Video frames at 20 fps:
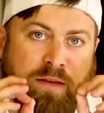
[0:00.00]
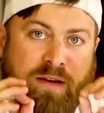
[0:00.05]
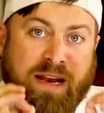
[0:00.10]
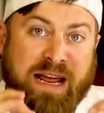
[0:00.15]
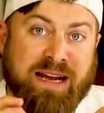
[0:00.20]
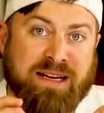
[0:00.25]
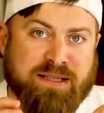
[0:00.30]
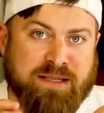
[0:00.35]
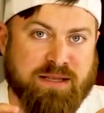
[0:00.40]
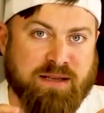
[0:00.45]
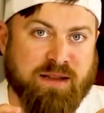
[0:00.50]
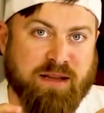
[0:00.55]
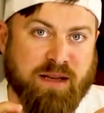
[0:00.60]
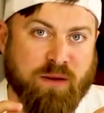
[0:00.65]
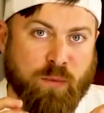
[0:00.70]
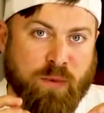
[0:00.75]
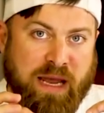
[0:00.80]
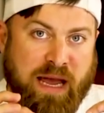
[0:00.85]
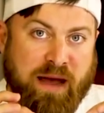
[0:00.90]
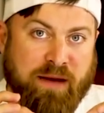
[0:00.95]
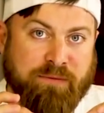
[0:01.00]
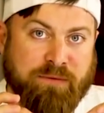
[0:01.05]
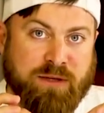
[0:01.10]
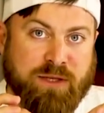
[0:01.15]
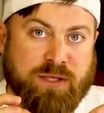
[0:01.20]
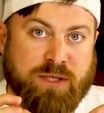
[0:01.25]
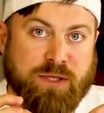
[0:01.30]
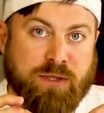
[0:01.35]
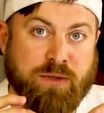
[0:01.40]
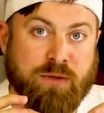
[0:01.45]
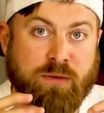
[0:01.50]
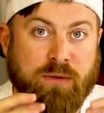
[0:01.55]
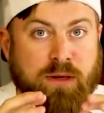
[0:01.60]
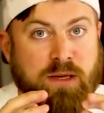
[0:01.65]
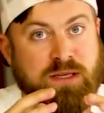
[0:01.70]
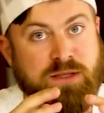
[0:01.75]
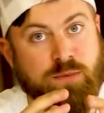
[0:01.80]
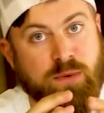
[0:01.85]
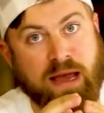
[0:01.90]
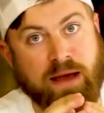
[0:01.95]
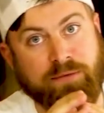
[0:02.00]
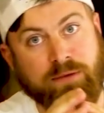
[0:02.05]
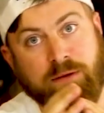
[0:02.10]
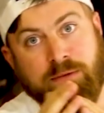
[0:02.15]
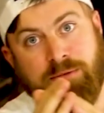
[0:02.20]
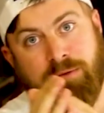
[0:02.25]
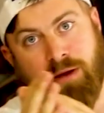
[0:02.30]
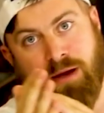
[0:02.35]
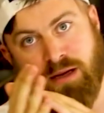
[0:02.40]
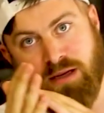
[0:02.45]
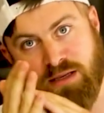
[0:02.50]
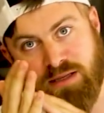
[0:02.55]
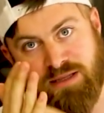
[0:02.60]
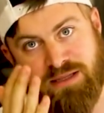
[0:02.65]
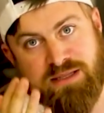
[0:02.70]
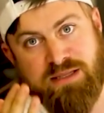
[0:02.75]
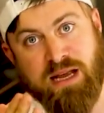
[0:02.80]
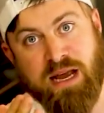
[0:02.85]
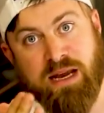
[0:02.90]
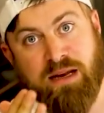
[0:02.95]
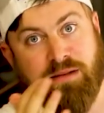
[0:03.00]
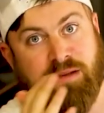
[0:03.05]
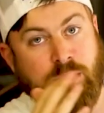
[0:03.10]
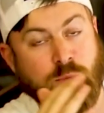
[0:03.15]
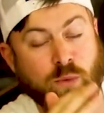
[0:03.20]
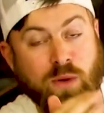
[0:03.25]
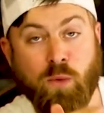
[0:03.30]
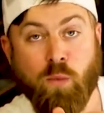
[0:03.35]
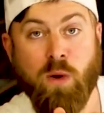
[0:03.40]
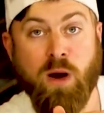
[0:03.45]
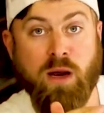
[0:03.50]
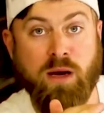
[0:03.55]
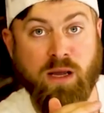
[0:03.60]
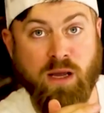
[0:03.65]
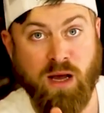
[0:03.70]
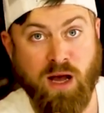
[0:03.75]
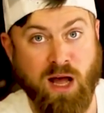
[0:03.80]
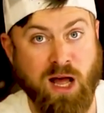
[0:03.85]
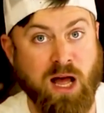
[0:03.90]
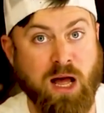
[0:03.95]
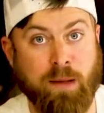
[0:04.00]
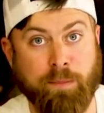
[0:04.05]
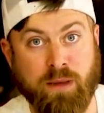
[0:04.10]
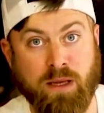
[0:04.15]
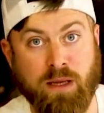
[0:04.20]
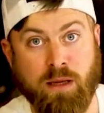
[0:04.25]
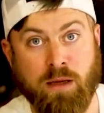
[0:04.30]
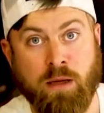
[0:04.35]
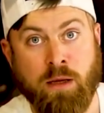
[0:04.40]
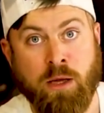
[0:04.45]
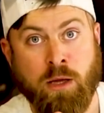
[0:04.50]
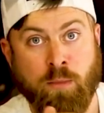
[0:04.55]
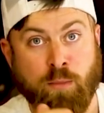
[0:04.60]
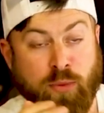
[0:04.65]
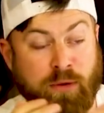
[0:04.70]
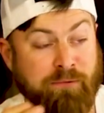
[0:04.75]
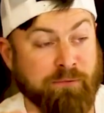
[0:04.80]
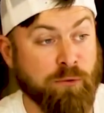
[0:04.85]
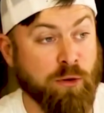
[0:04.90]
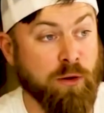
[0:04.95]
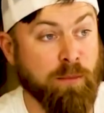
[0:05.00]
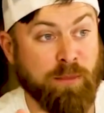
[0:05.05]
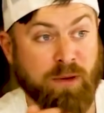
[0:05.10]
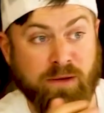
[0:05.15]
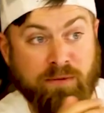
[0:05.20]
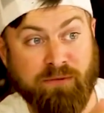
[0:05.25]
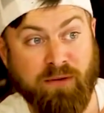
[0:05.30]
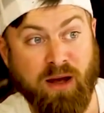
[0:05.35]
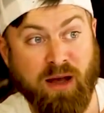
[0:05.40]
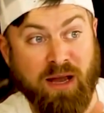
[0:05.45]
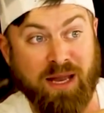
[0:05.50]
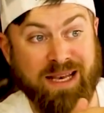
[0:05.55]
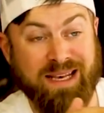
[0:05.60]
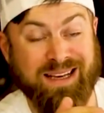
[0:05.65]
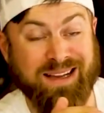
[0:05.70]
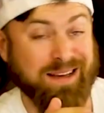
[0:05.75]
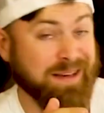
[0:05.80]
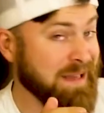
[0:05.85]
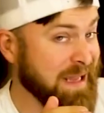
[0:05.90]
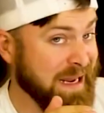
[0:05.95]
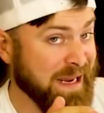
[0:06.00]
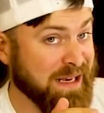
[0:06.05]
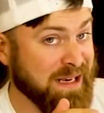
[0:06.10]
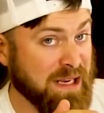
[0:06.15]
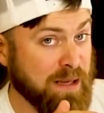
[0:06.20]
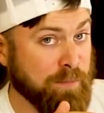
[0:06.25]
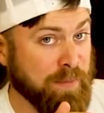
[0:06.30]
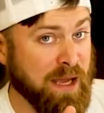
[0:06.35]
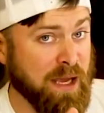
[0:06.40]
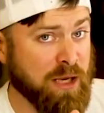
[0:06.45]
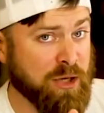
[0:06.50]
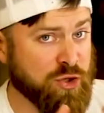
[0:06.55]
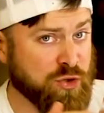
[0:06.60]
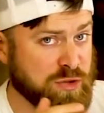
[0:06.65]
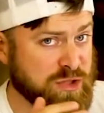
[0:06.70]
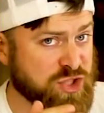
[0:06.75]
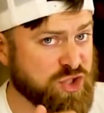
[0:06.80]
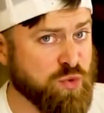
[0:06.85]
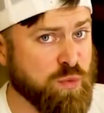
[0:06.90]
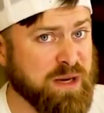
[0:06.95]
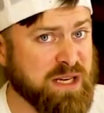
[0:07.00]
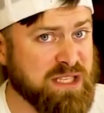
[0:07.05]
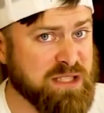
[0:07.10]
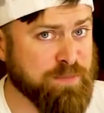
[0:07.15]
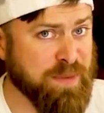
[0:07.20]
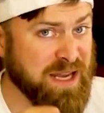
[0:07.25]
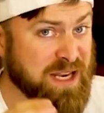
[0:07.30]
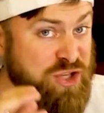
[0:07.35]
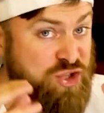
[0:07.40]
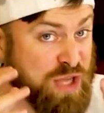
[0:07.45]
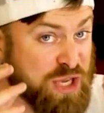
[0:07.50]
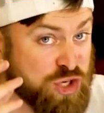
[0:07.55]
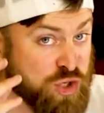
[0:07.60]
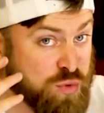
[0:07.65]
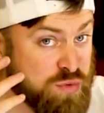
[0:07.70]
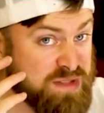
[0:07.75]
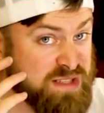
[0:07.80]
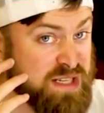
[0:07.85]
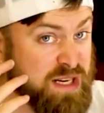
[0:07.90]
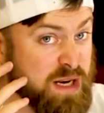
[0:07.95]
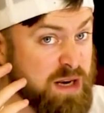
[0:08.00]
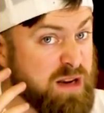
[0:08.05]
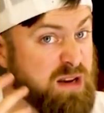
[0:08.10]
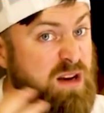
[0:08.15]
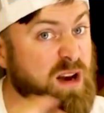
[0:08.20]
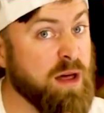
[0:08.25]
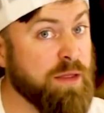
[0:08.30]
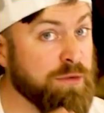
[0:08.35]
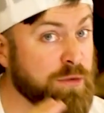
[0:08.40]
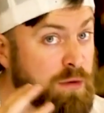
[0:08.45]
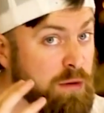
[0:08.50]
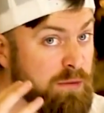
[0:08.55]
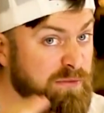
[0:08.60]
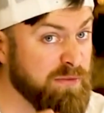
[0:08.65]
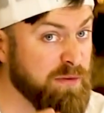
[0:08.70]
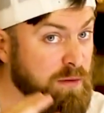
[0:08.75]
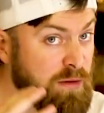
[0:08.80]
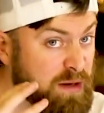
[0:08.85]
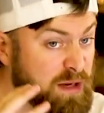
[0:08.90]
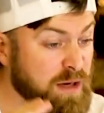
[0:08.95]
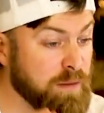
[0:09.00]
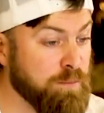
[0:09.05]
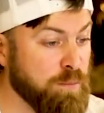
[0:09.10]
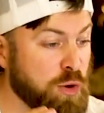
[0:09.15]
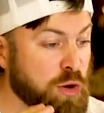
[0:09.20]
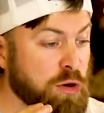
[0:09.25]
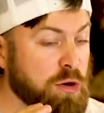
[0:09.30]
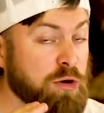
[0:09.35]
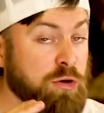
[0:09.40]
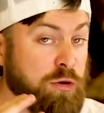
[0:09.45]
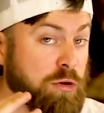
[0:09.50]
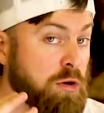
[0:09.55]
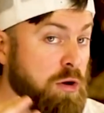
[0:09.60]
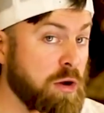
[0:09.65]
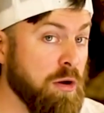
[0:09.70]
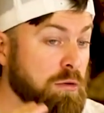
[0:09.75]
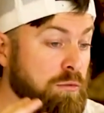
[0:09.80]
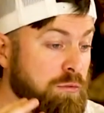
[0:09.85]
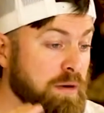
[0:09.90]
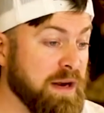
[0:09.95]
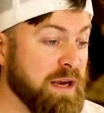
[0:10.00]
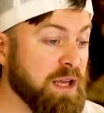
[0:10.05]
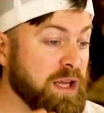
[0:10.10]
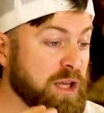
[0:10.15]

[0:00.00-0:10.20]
The next thing we have to do is we have to find a site that we want to copy. Preferably find a landing page or a squeeze page that you see another affiliate marketer already